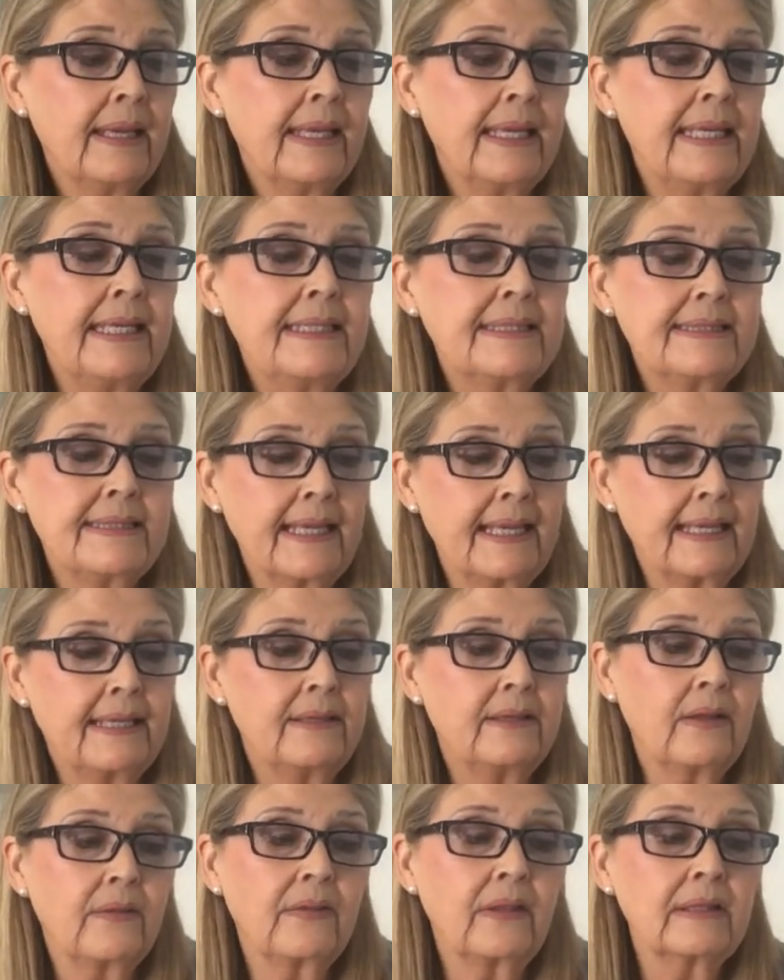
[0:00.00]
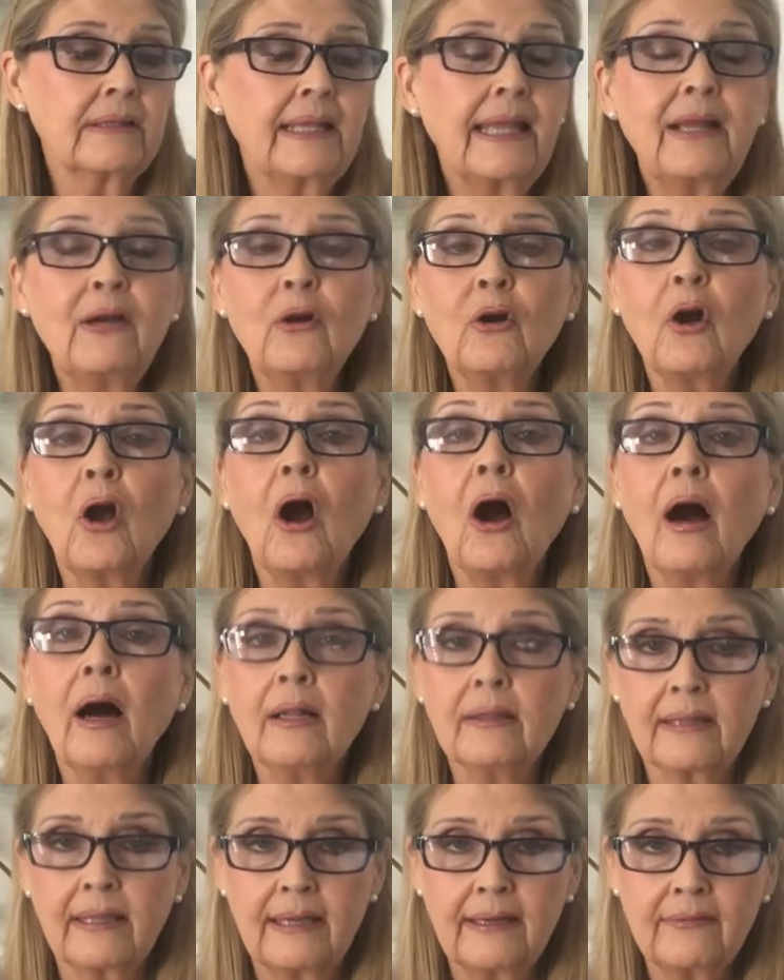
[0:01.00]
He said the letter
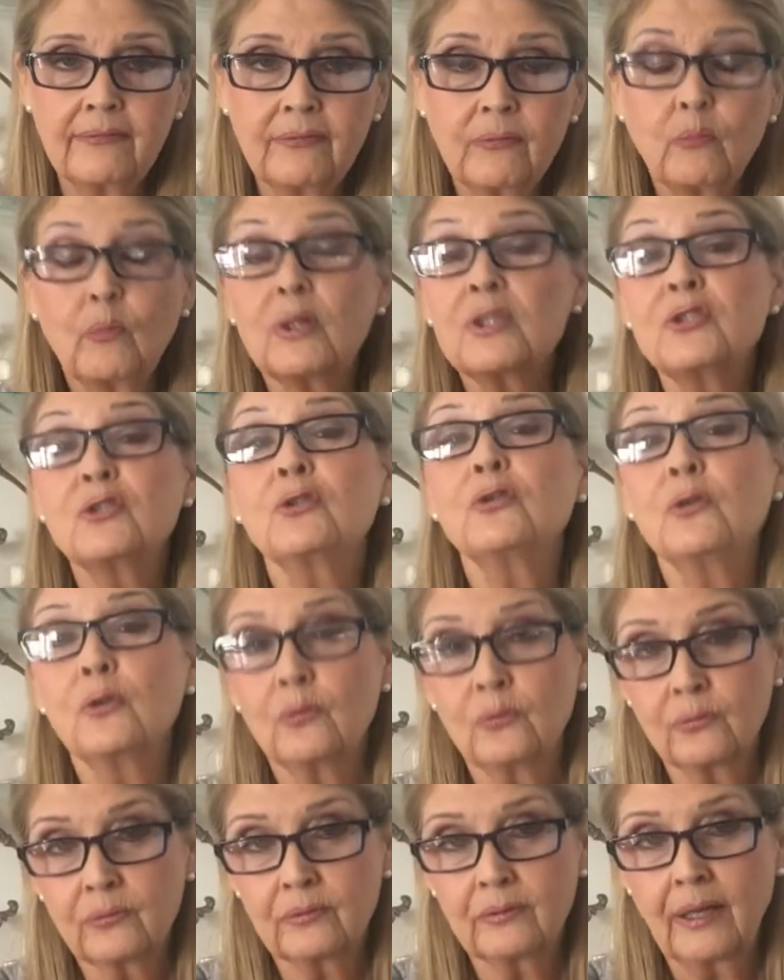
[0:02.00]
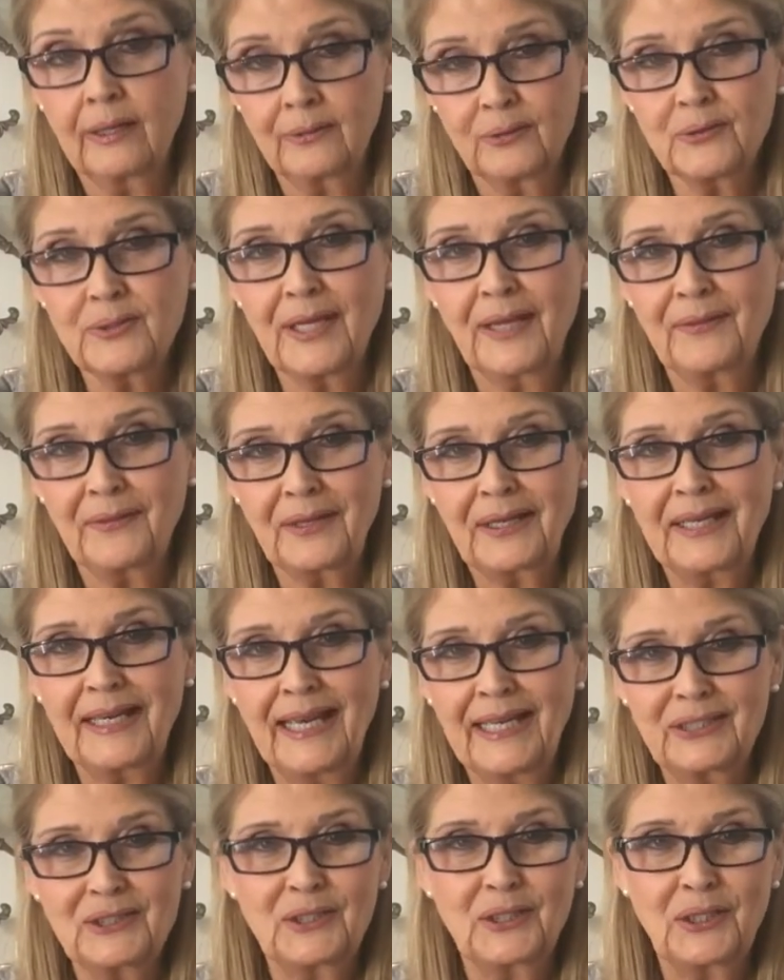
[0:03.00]
Aleph, which you'll understand the
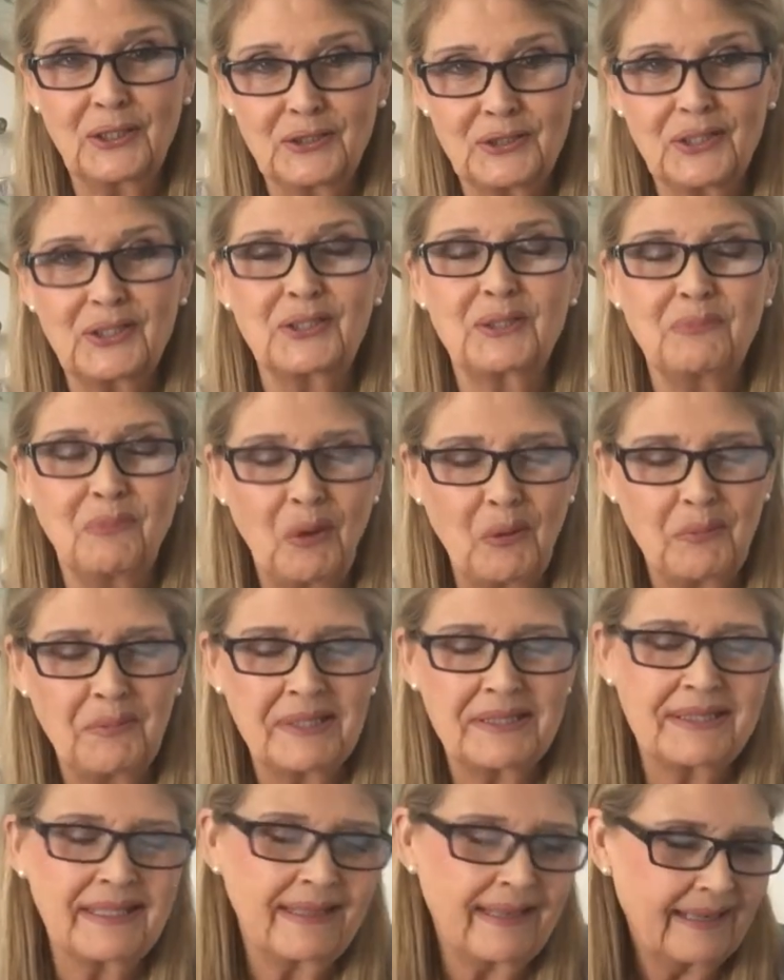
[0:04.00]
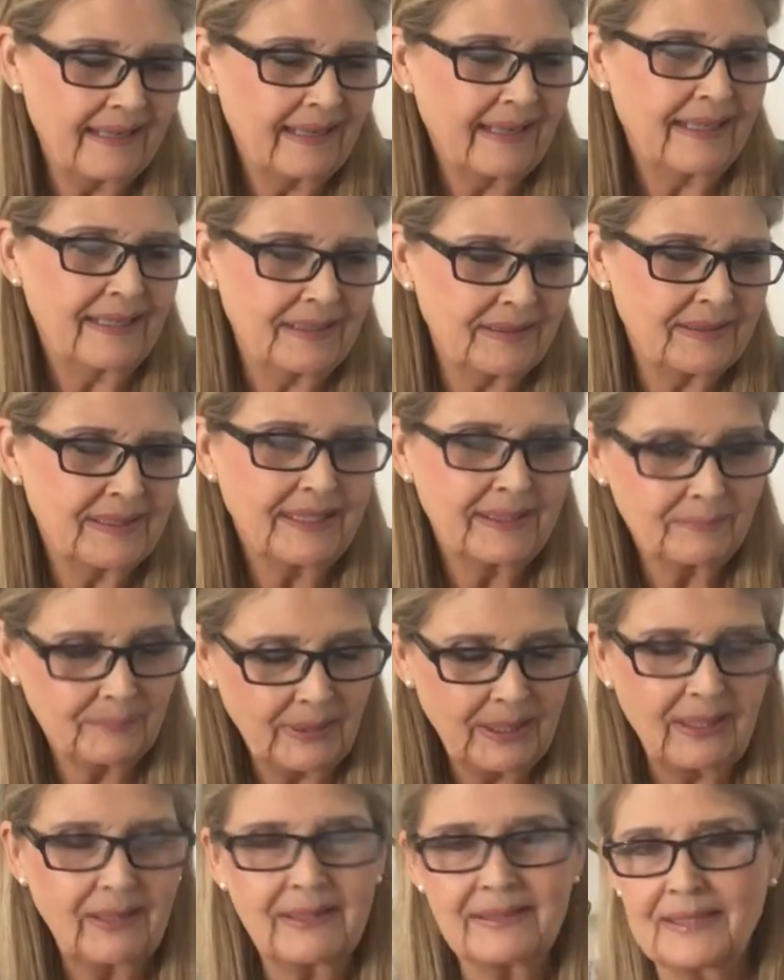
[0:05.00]
connection in just a moment,
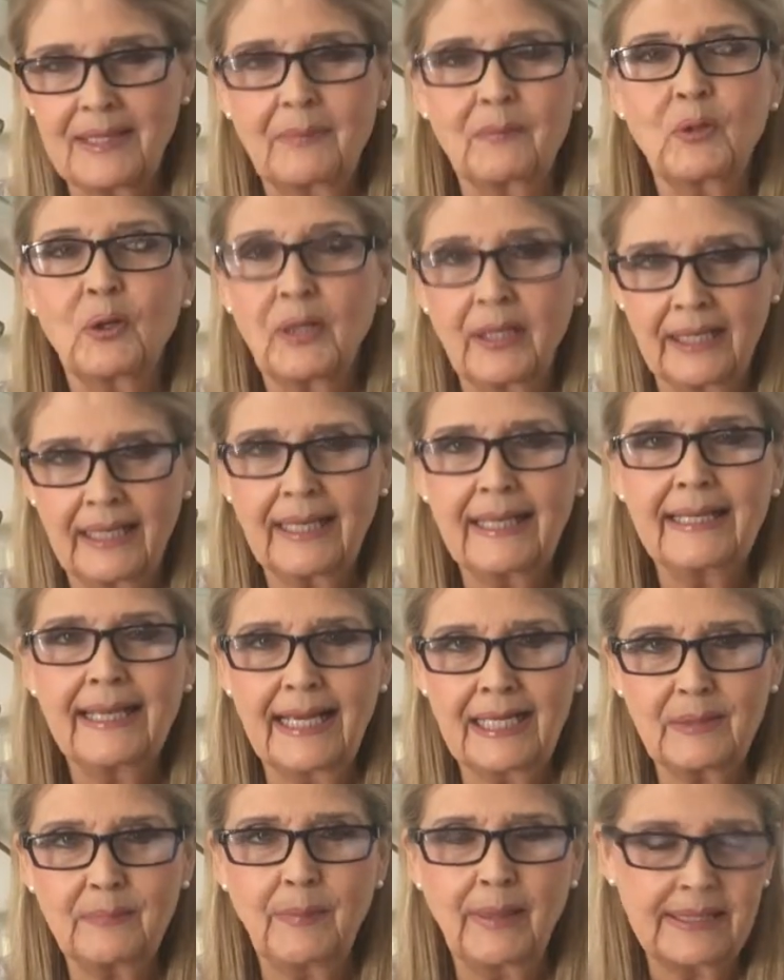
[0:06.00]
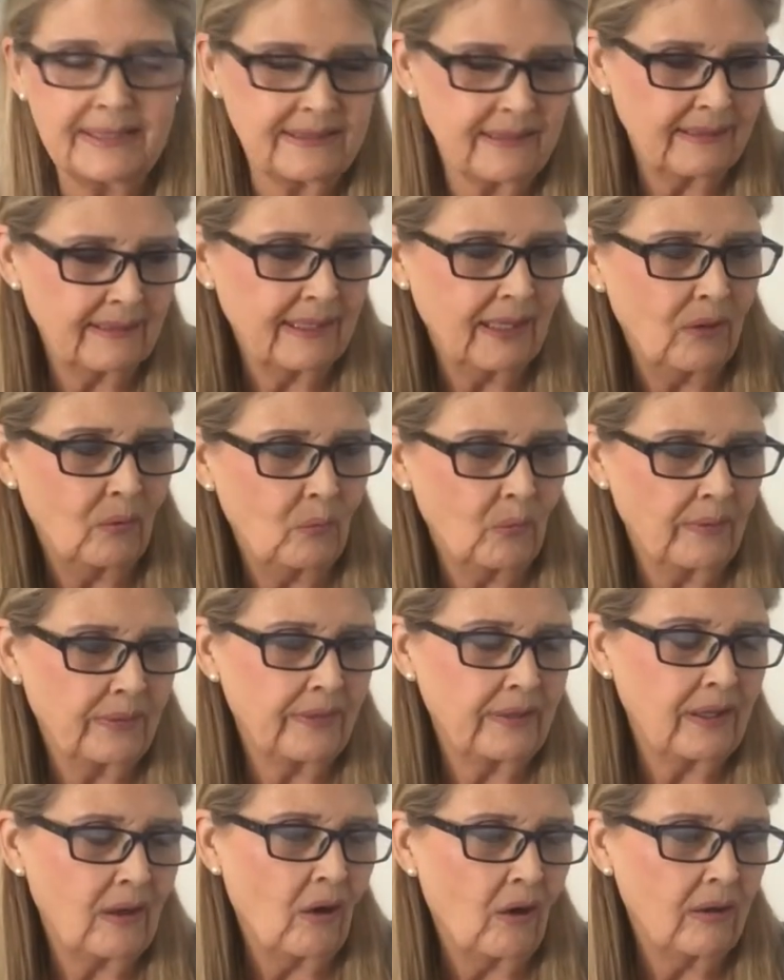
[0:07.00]
because I'm going to connect Bezalel with
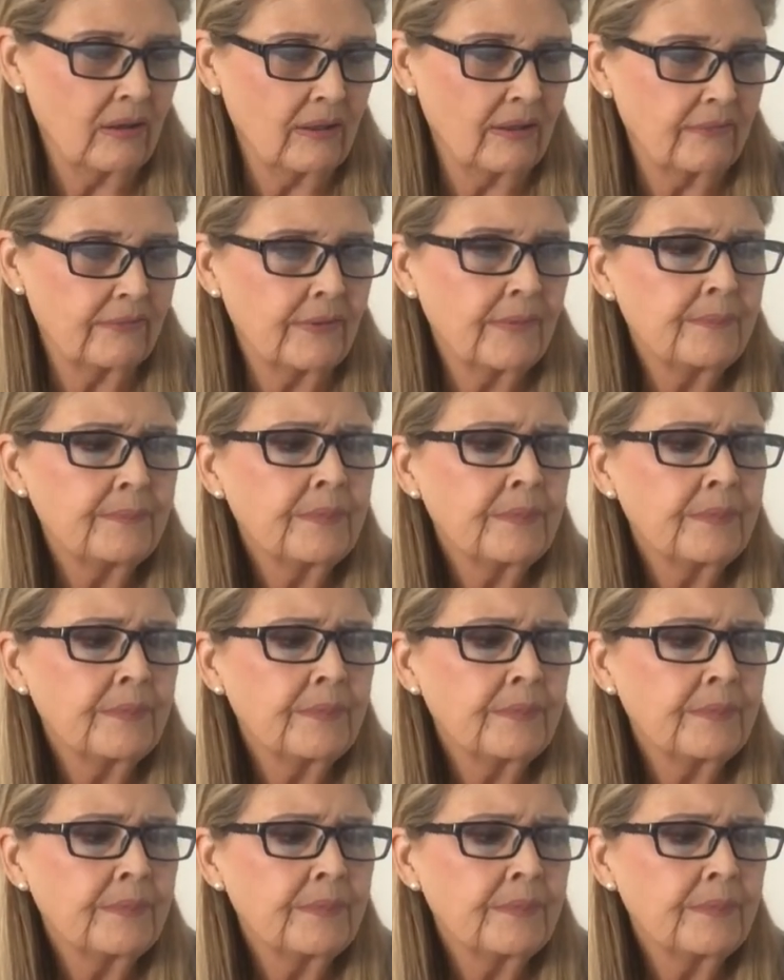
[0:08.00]
the Aleph.